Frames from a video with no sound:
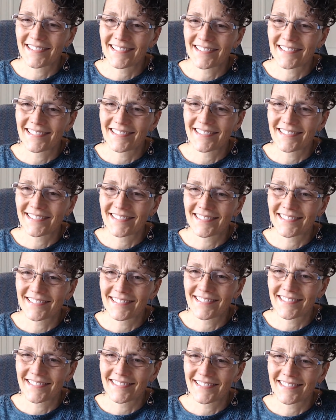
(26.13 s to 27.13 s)

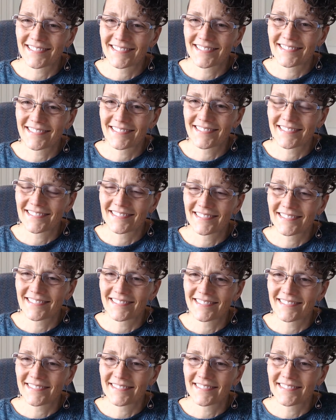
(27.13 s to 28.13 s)

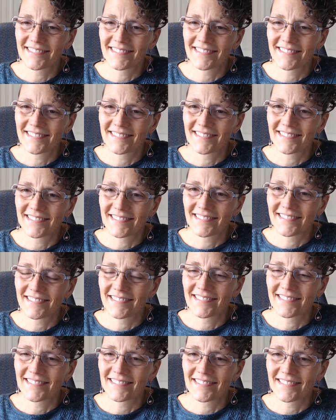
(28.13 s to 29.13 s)

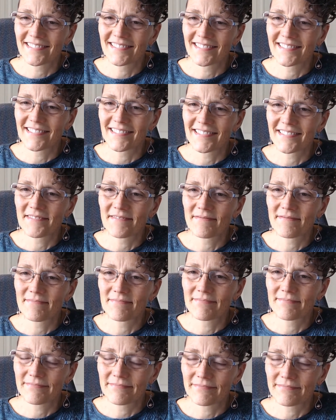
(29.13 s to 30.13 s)

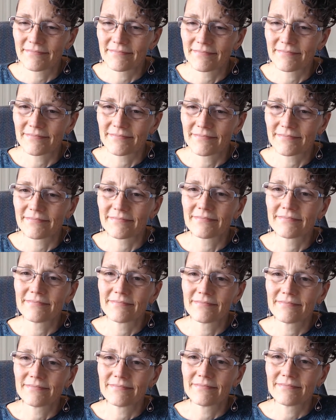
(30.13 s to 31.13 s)

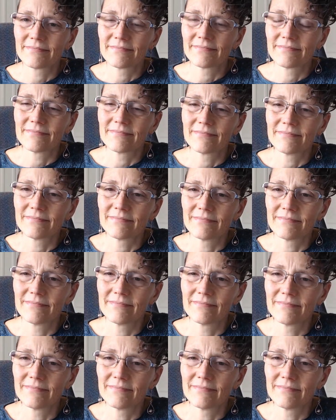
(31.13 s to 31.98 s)
The person shown says nothing.